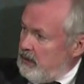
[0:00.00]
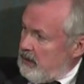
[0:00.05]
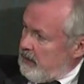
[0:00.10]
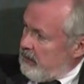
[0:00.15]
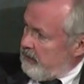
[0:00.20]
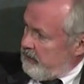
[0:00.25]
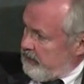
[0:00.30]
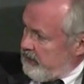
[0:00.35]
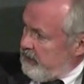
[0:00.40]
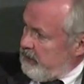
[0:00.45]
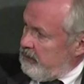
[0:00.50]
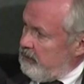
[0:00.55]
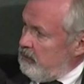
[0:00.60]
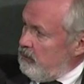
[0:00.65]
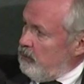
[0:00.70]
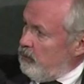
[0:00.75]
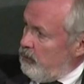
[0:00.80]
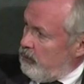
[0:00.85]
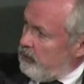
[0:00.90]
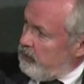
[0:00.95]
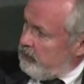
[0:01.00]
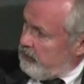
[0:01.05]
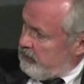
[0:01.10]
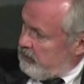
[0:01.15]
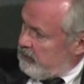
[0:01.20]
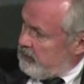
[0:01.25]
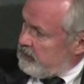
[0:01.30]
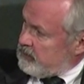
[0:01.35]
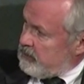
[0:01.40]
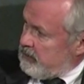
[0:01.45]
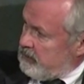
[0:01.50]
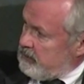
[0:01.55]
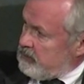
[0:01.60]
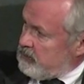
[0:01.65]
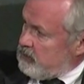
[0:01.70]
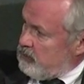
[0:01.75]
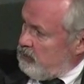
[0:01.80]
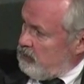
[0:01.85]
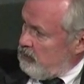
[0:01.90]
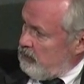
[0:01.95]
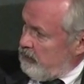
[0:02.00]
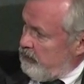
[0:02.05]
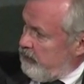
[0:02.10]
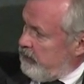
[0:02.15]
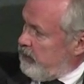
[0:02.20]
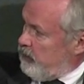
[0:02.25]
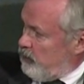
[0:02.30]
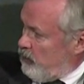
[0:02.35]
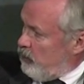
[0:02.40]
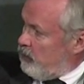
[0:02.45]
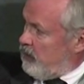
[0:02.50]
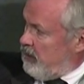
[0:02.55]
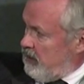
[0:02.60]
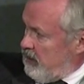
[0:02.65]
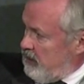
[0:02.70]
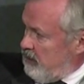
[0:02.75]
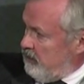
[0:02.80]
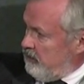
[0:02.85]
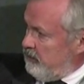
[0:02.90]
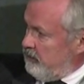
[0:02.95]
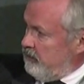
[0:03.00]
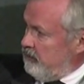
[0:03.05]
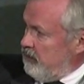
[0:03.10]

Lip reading: And then when you kids get to school, they won't have